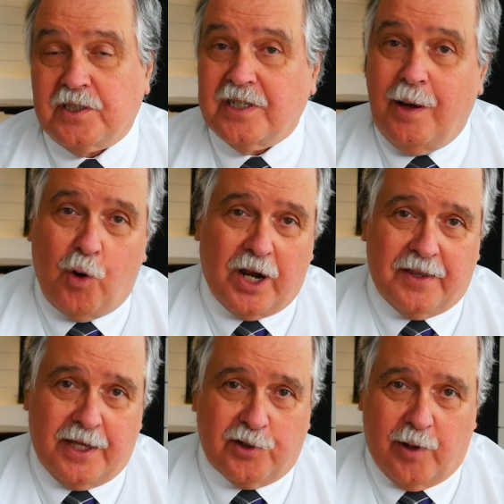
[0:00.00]
somewhat
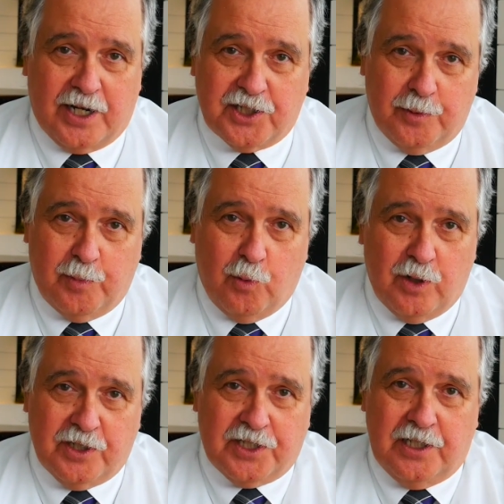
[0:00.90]
in that direction, but
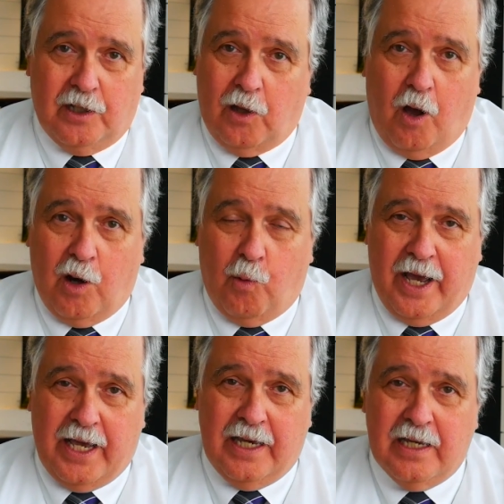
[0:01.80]
we're still a long
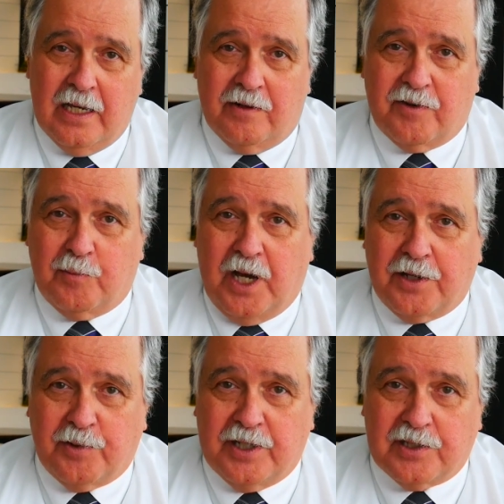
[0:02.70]
way from
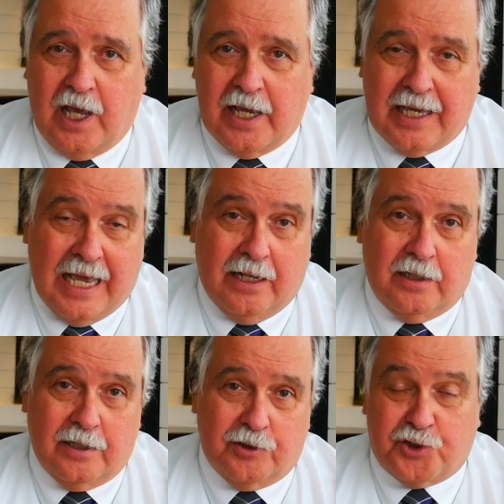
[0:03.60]
countries like
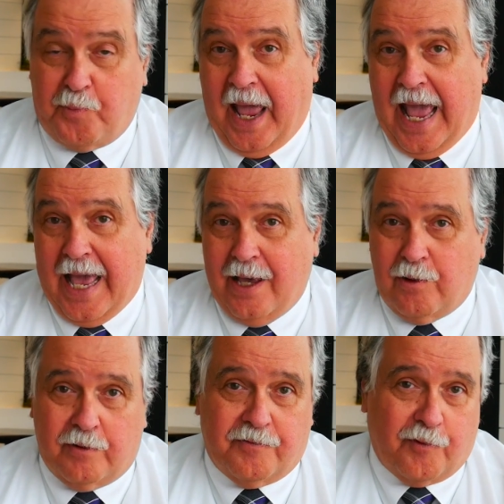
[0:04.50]
England or
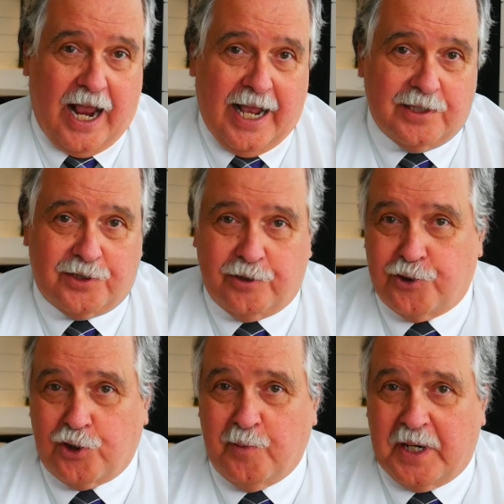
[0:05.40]
Japan or France or
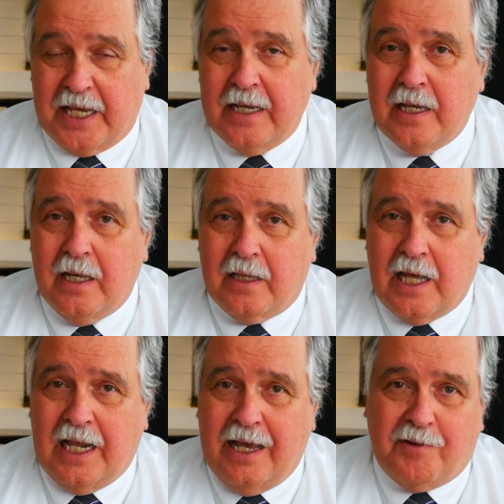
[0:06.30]
Germany
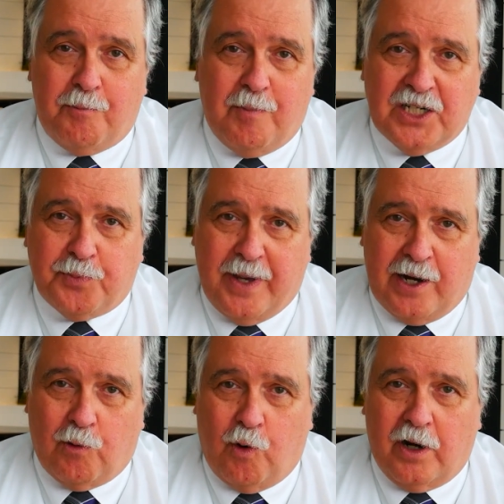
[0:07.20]
that have a much
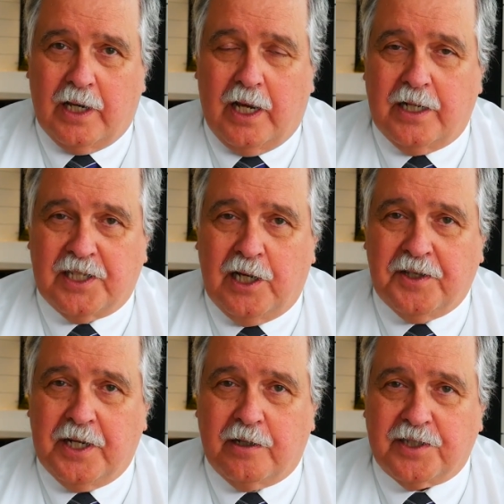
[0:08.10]
better organized
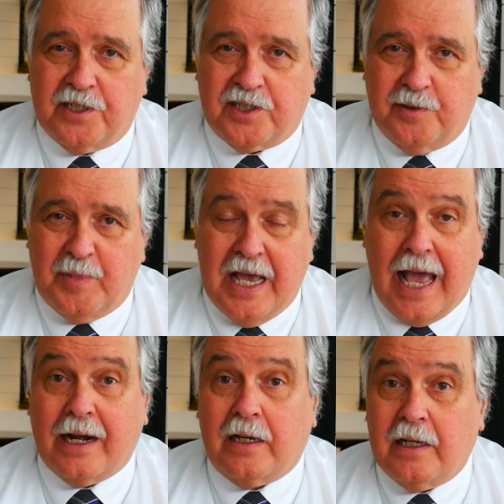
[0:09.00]
healthcare system
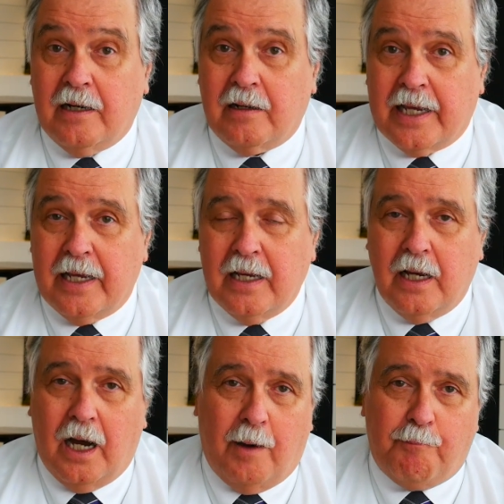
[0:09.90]
and clearly
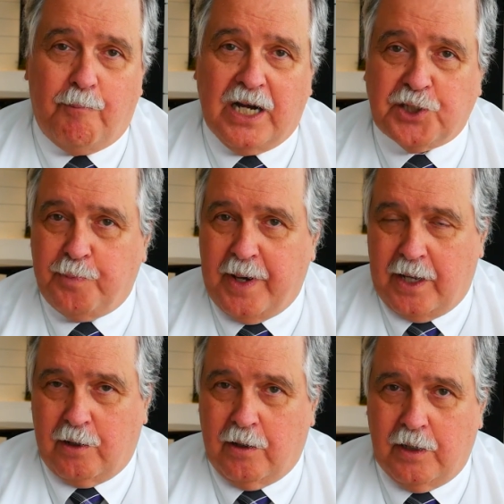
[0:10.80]
a much
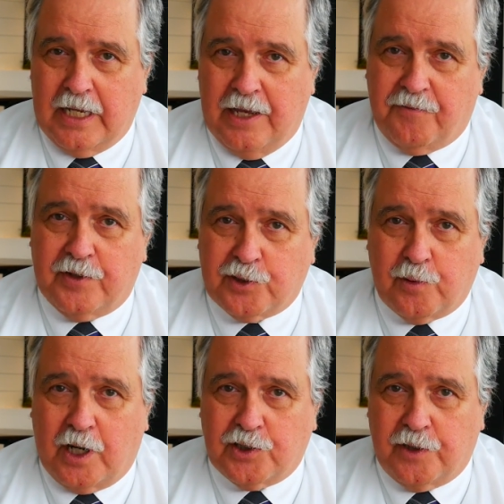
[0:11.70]
better
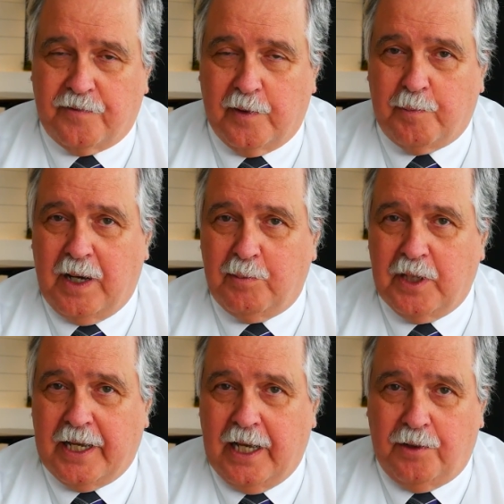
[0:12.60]
infrastructure for
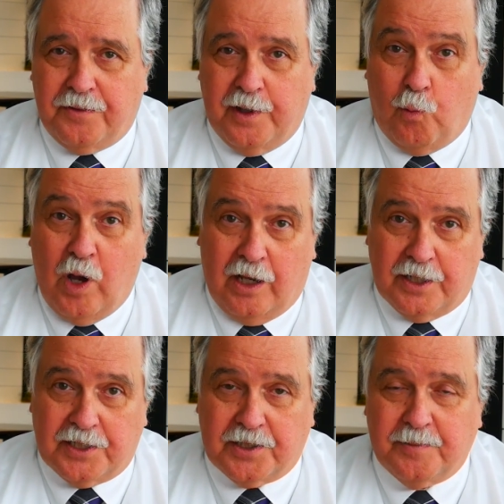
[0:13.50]
public health and
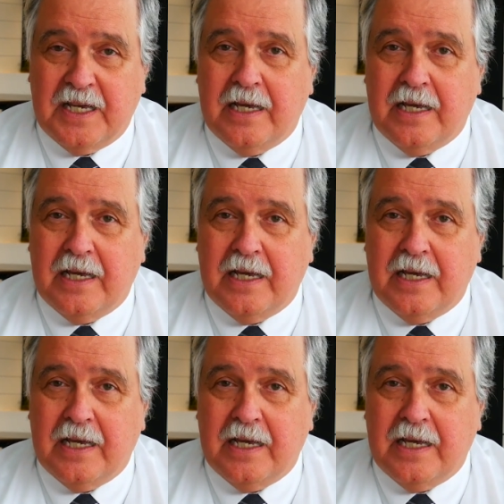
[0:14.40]
wellness.